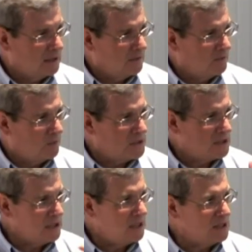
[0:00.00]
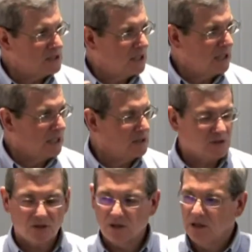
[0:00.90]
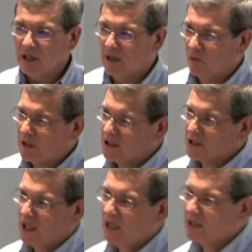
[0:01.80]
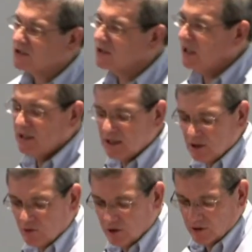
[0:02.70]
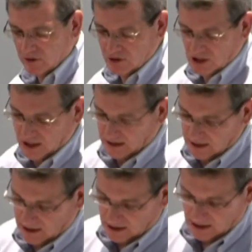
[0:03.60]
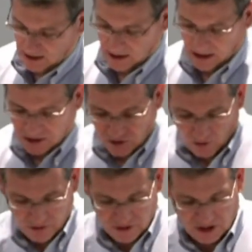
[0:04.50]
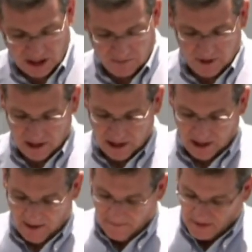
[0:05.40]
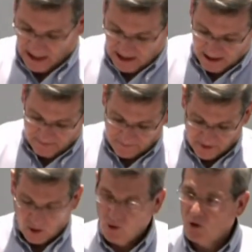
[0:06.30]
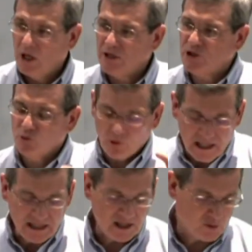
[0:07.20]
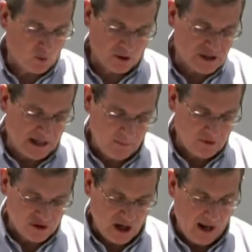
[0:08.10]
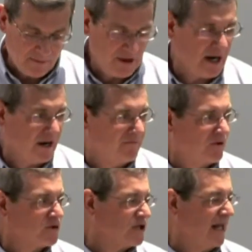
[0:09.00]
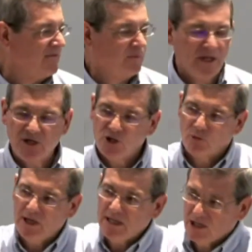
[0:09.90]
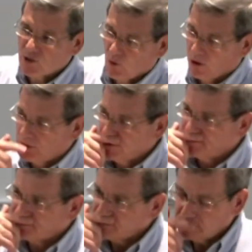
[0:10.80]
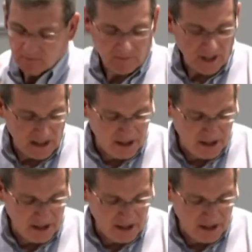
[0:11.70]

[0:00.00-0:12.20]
we see these things, and what he's saying is nothing new under the sun. It's all the same. And as you read these words, and I'm going to stop there in verse 11, but as you read these words that